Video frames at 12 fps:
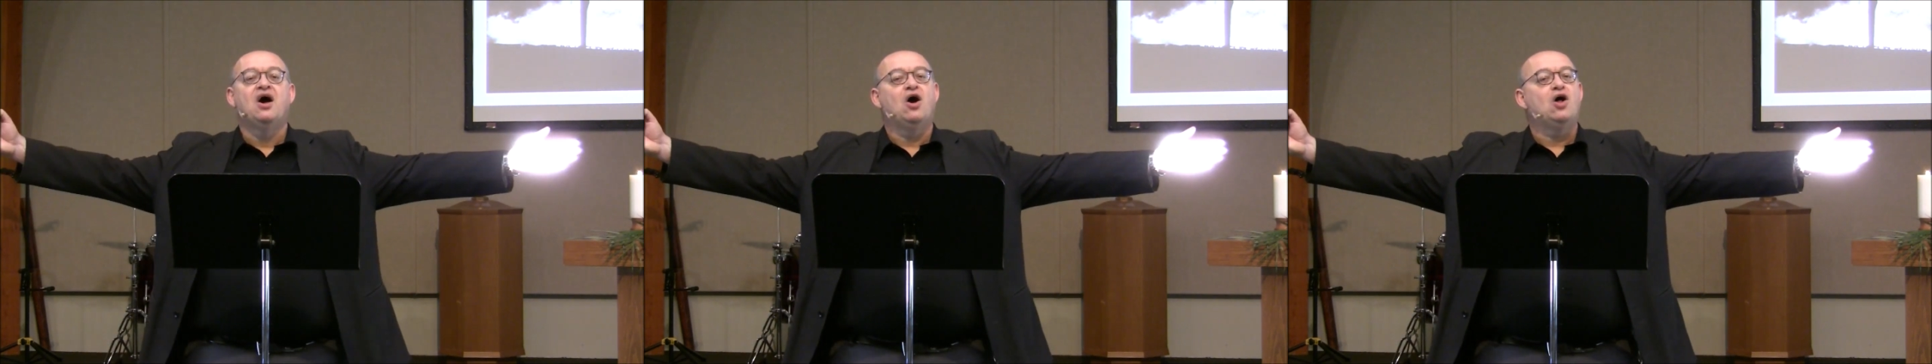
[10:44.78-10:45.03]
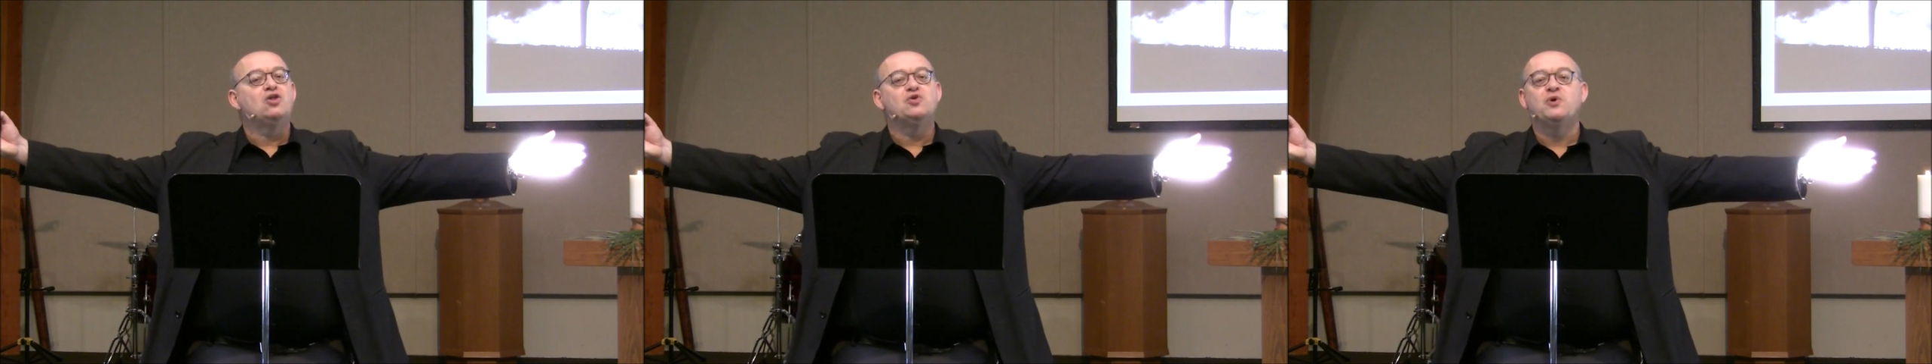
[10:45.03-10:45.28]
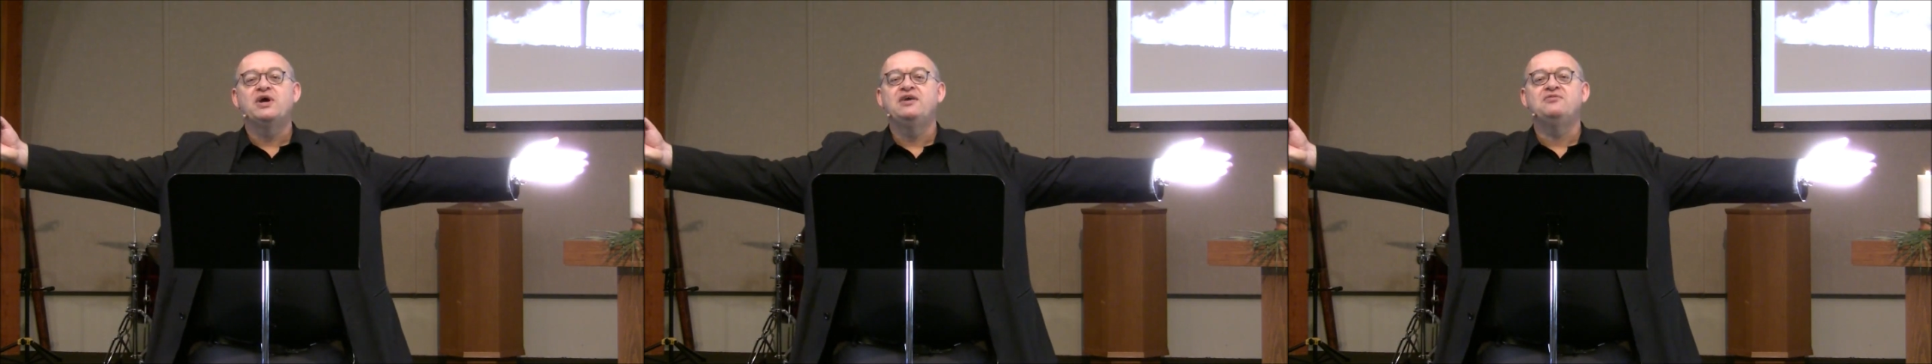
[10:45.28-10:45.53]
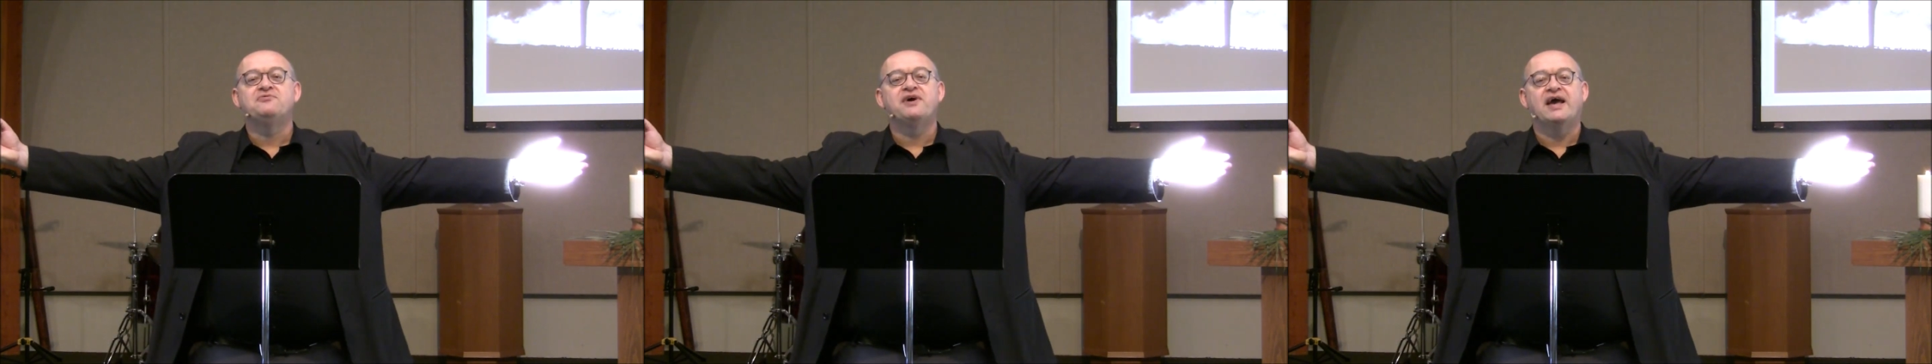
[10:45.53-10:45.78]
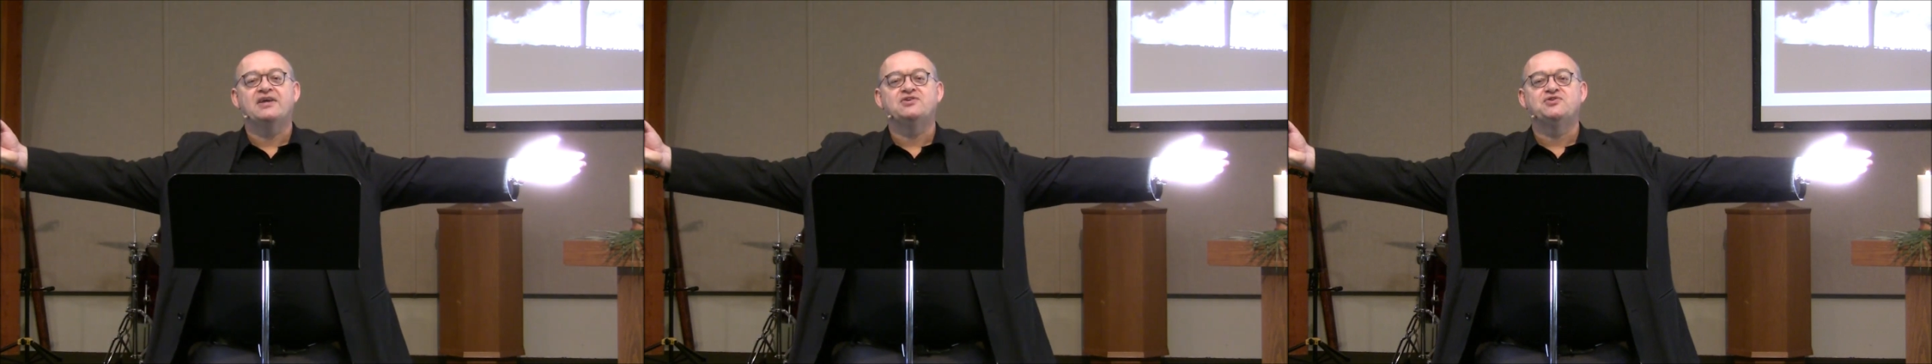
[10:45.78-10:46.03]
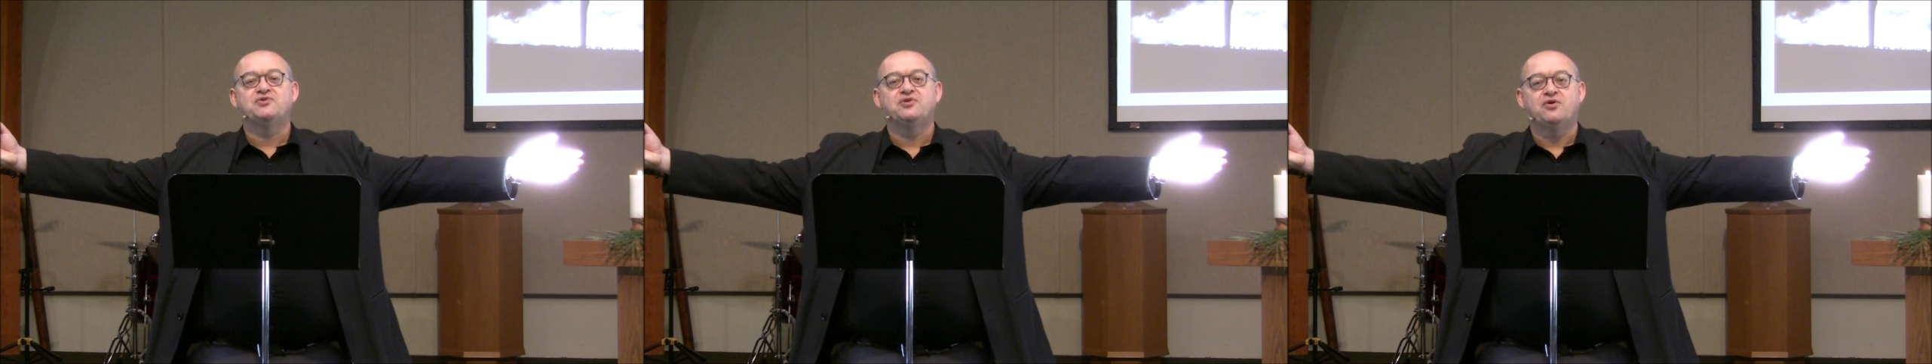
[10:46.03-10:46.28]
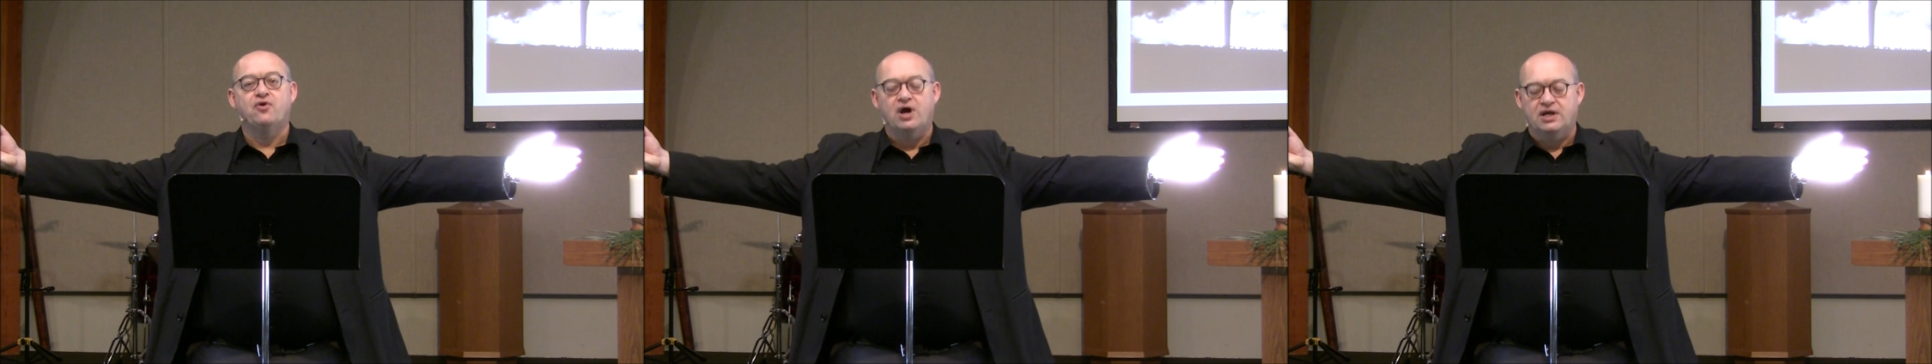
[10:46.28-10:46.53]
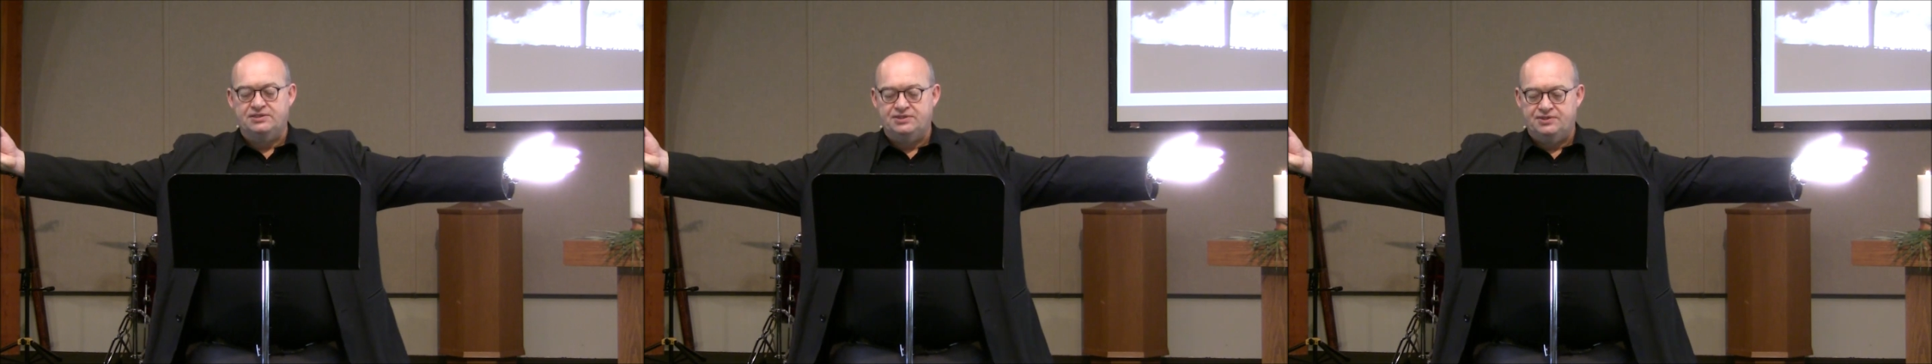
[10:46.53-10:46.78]
All the way, in fact, to the
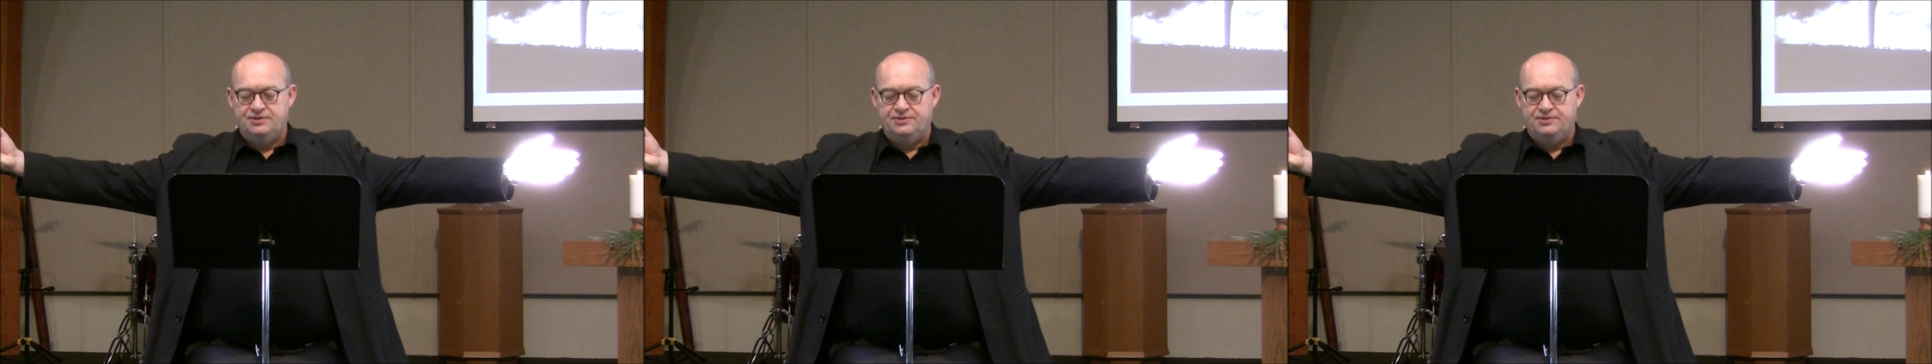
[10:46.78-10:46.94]
cross.